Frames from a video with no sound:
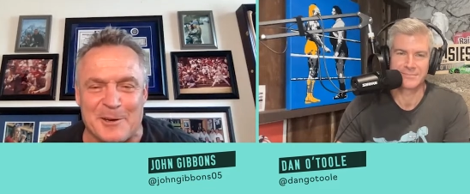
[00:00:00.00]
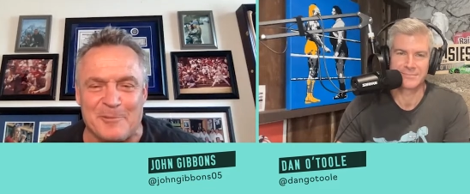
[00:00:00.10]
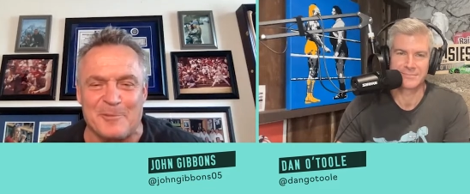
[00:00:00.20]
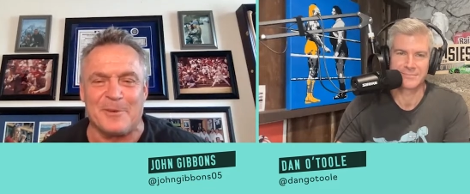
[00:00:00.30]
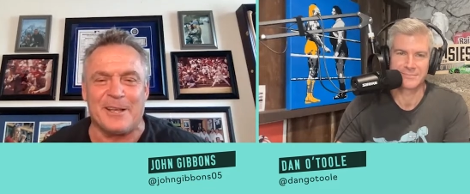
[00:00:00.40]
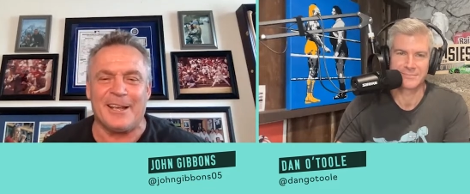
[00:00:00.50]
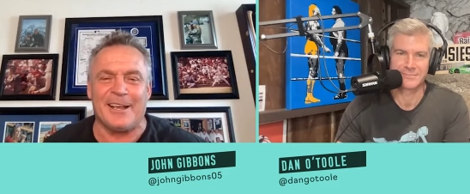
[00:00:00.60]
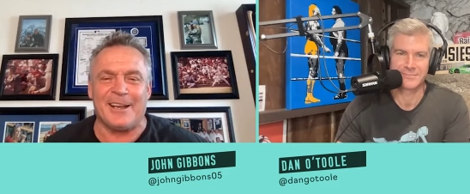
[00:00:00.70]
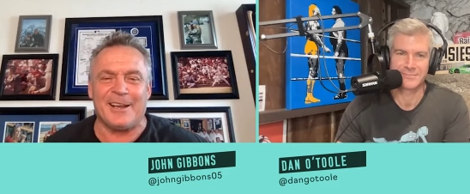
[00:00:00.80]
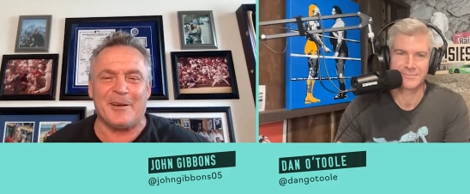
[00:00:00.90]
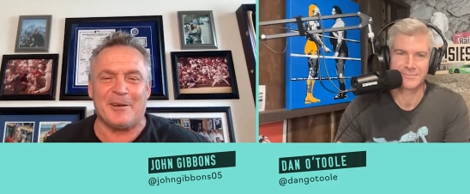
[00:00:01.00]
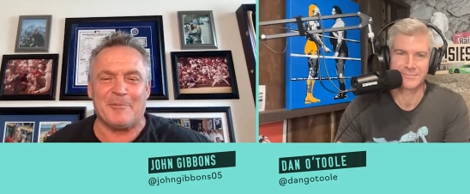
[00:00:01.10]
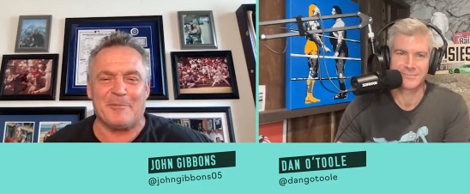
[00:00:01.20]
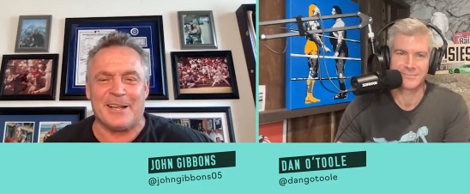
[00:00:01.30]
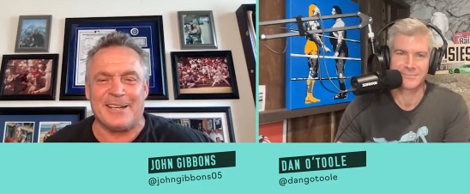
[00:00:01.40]
Speaker 1: it on
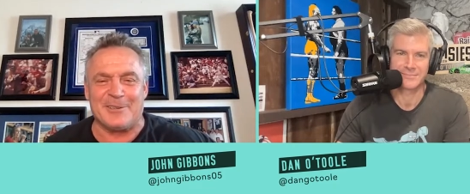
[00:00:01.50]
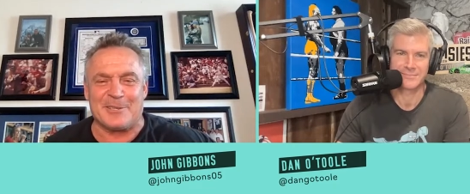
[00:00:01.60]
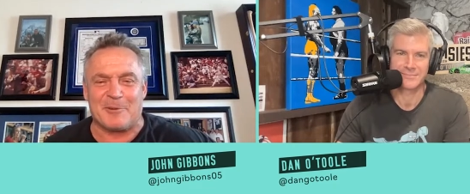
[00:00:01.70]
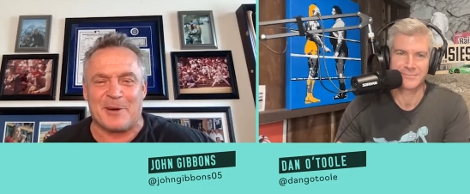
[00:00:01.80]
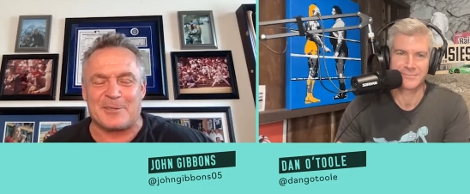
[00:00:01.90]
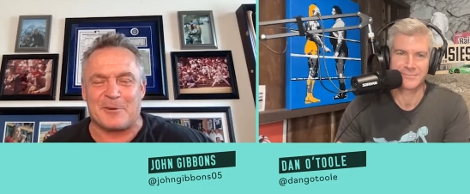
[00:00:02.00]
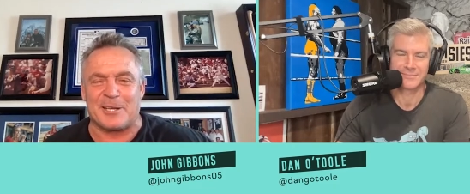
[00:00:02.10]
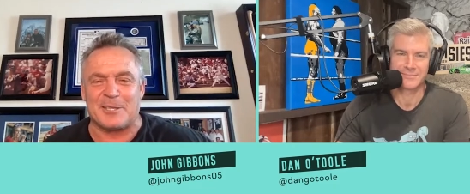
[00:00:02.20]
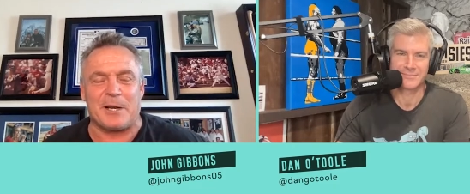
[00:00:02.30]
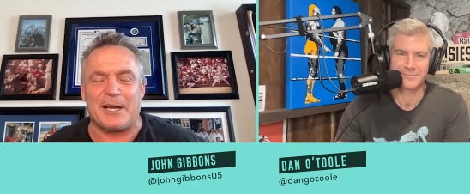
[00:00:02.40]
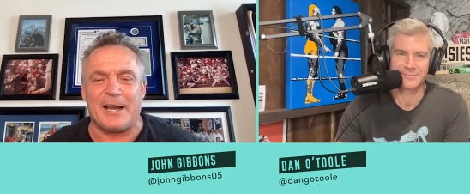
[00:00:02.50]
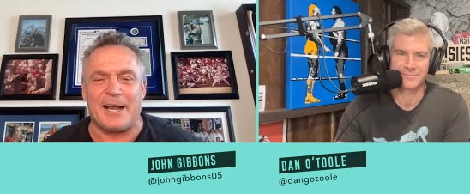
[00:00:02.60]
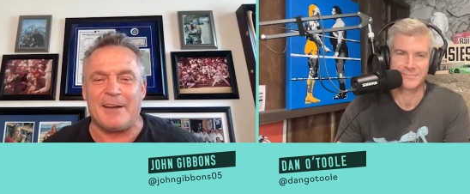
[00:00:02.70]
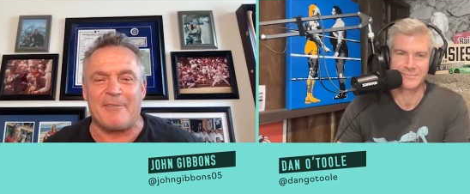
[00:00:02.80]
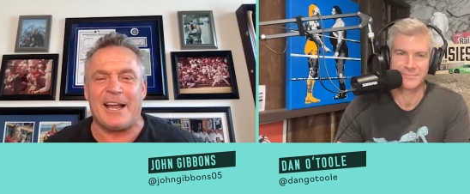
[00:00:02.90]
menus at restaurants, but I
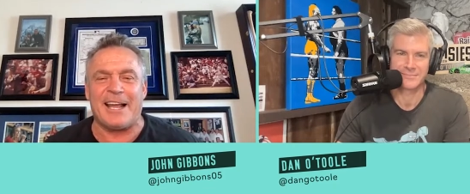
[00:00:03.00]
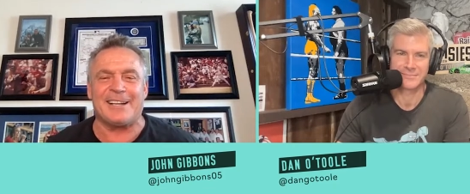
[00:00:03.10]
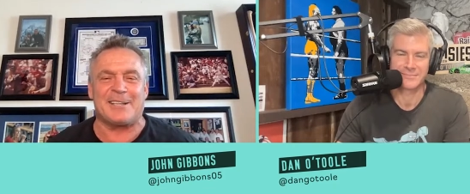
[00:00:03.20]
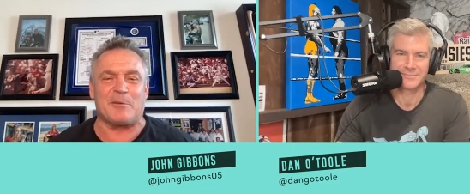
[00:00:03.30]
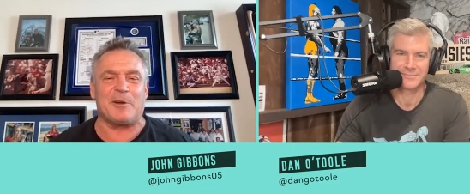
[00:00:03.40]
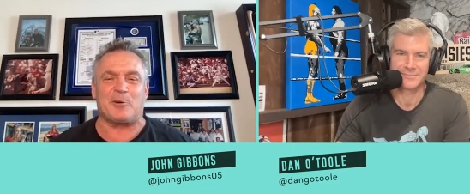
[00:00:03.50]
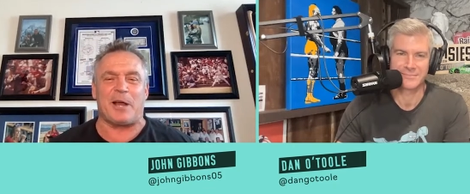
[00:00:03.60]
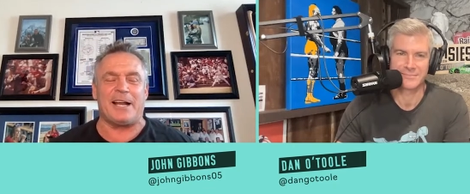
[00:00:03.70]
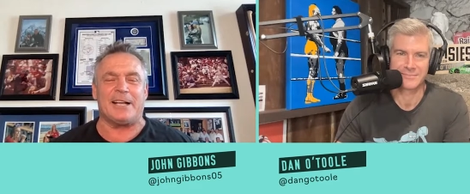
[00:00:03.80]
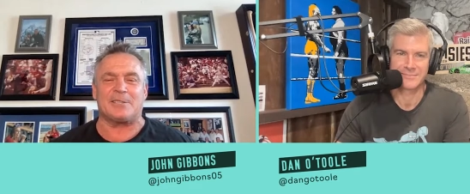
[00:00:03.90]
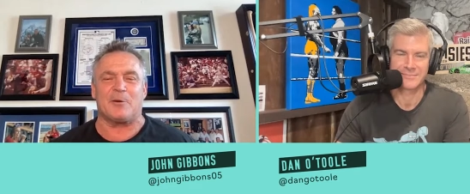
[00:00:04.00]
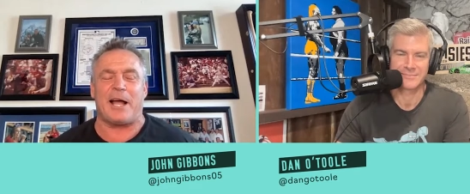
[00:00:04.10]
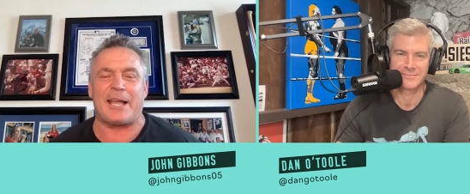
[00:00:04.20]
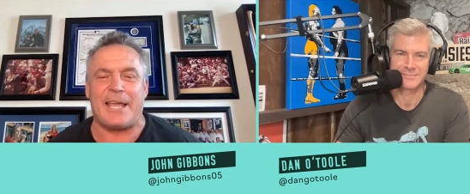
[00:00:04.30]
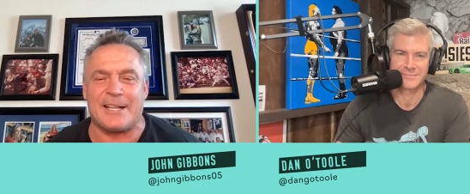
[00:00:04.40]
never had it until we tried it.
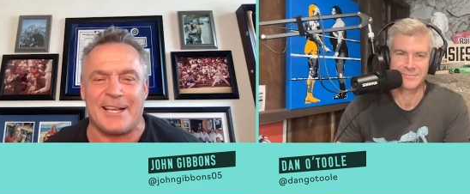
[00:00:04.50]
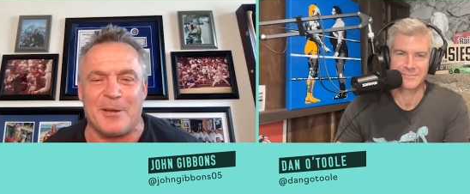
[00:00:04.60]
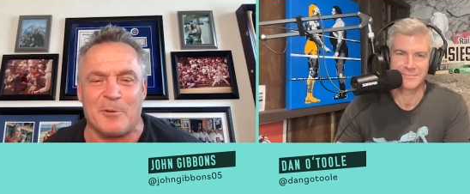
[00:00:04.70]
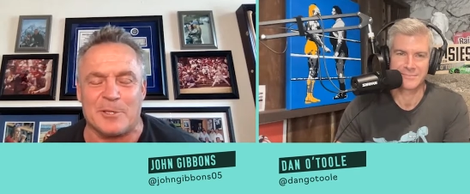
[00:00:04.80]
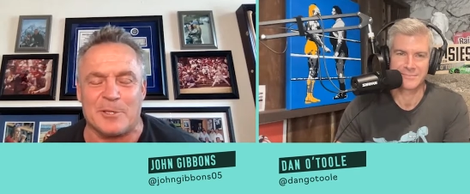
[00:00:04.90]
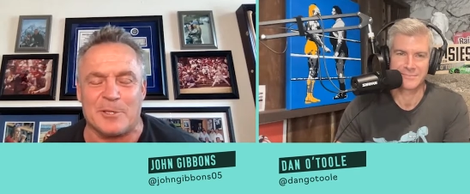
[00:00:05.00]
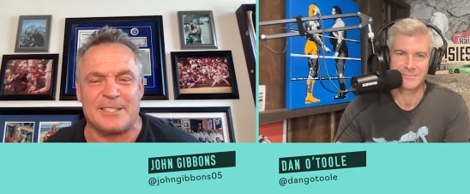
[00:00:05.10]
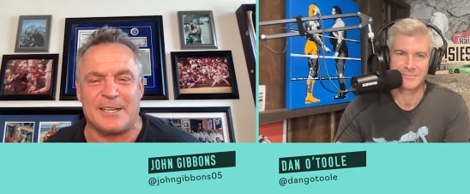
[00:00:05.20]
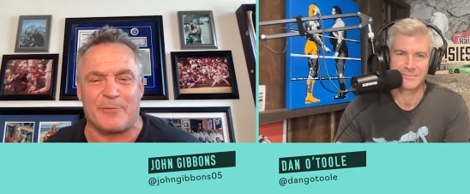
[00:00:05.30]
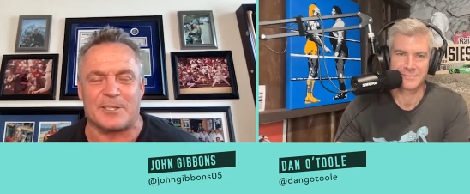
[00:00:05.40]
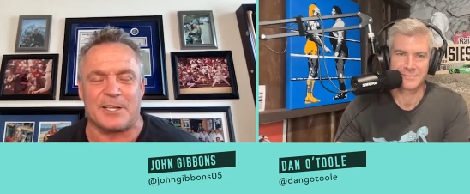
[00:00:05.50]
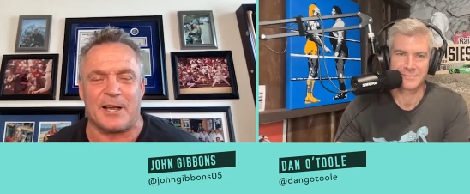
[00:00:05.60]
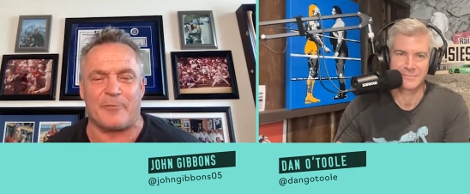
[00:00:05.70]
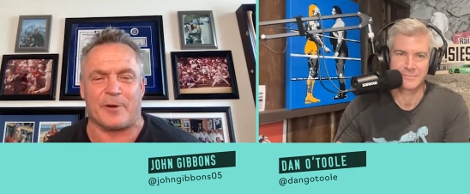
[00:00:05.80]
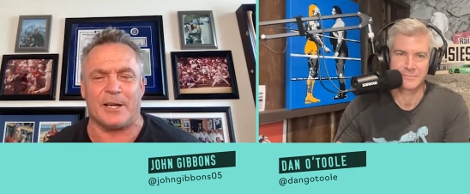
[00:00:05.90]
So I can't tell you what's on. It's different
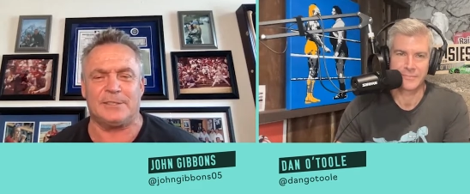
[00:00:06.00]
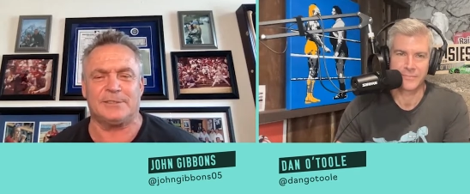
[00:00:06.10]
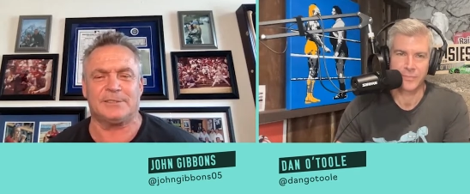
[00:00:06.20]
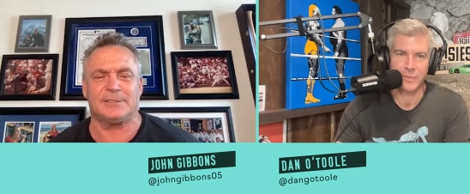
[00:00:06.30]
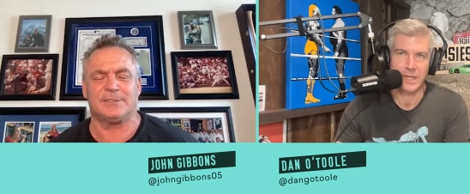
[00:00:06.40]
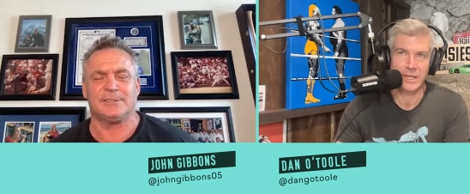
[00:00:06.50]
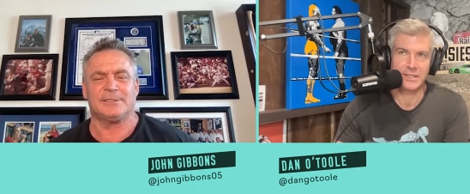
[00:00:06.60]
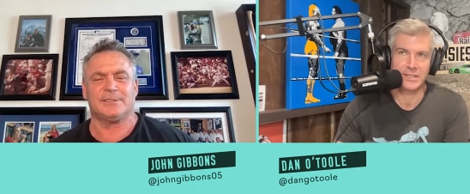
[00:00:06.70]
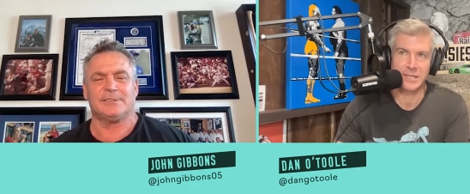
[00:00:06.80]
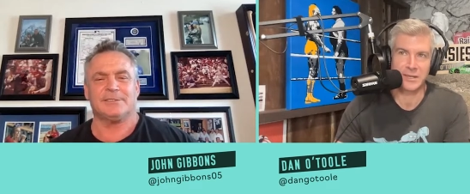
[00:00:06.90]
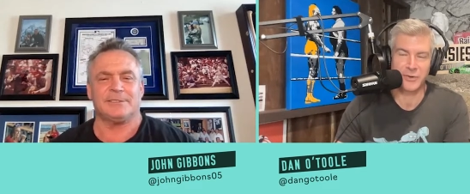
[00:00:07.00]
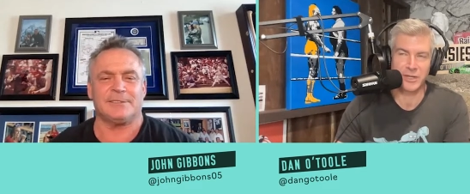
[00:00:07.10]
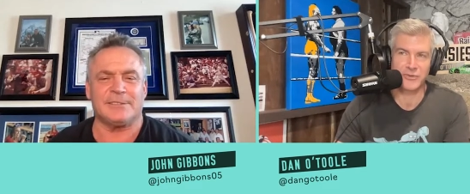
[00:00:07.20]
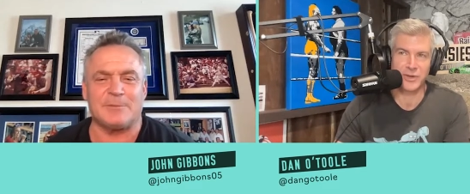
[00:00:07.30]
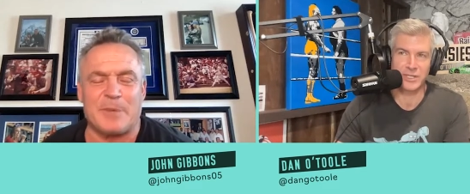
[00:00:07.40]
Speaker 2: stuff,
Speaker 1: right?
Speaker 2: It's
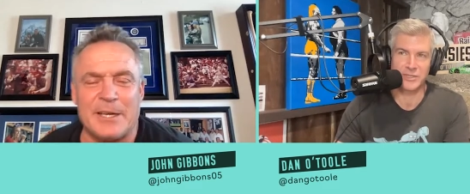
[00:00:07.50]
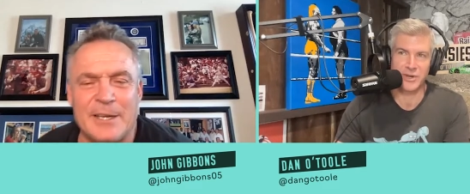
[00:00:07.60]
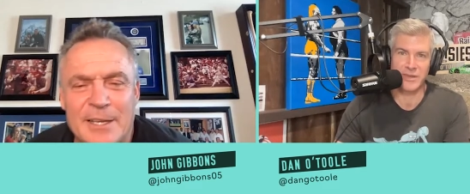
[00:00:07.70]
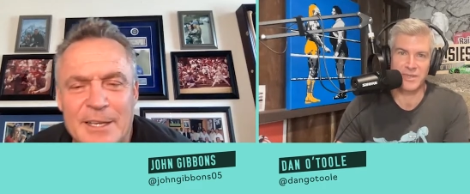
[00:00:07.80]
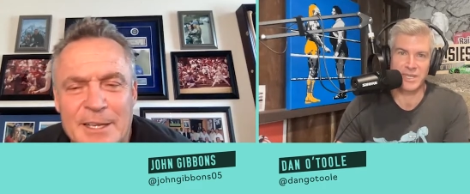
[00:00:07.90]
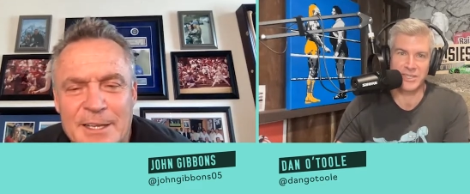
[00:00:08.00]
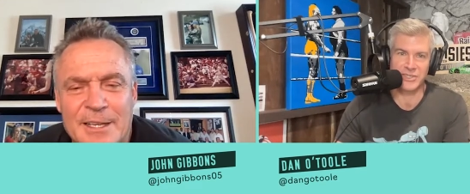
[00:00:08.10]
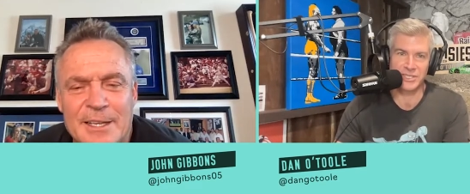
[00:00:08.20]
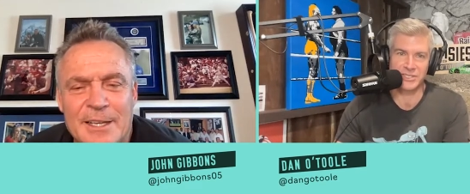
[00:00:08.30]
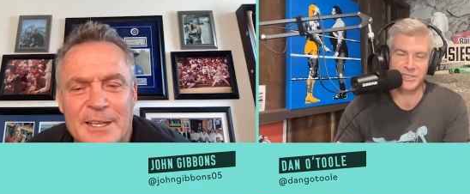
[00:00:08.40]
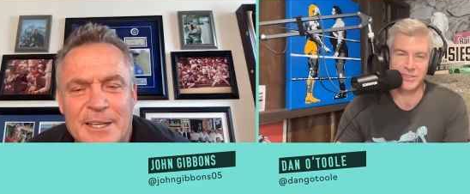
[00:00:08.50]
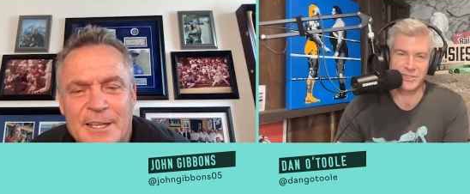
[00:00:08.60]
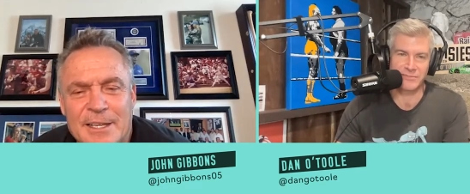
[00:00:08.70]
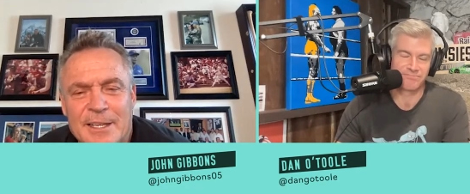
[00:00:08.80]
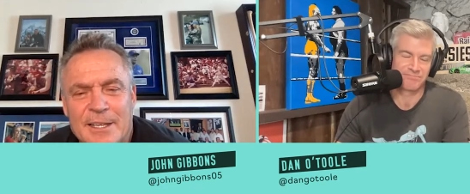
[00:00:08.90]
French fries, gravy, and cheese
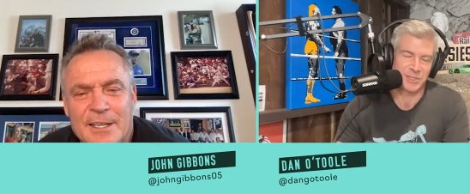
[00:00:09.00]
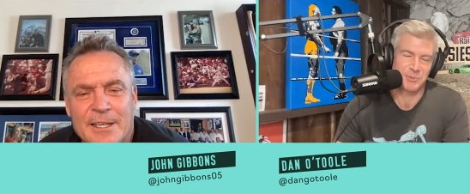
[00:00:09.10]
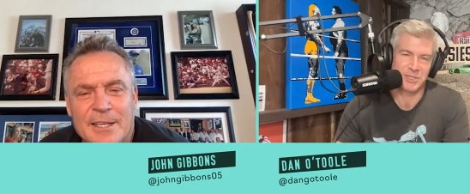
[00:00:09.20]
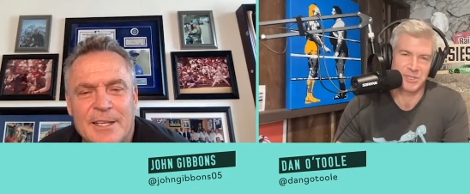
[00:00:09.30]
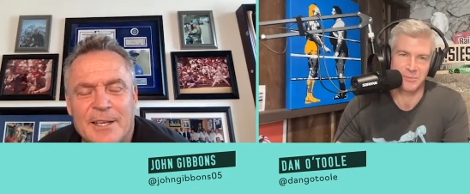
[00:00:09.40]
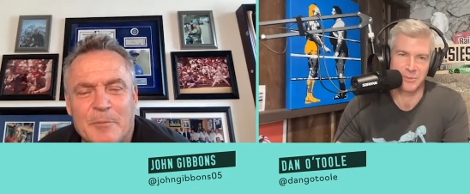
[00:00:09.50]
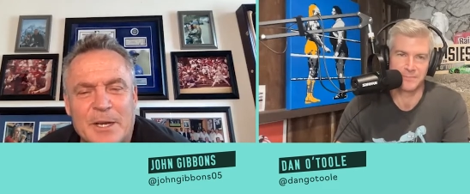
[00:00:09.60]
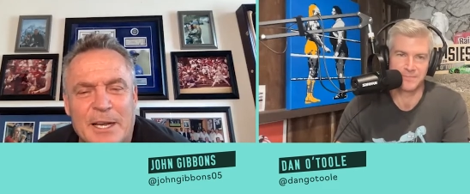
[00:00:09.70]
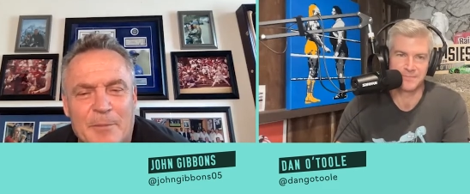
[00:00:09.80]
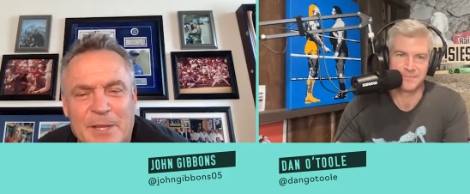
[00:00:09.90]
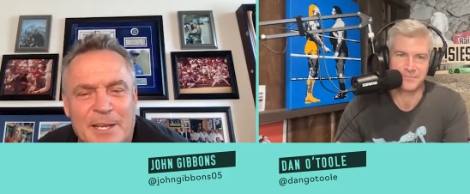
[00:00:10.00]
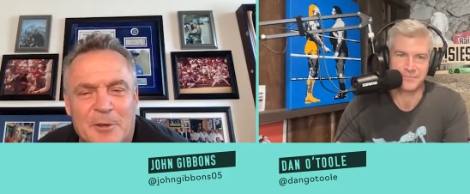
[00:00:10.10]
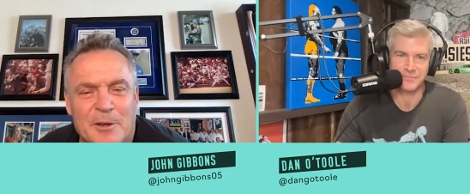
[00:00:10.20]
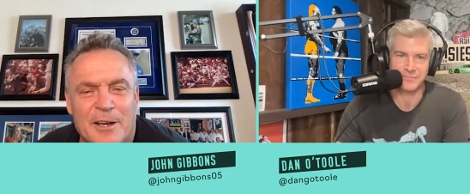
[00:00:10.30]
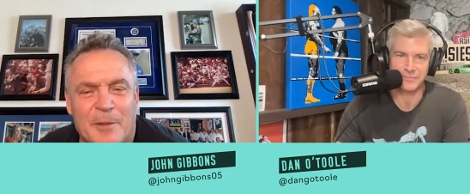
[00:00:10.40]
curds. It's pretty simple.
Speaker 1: I mean, they do it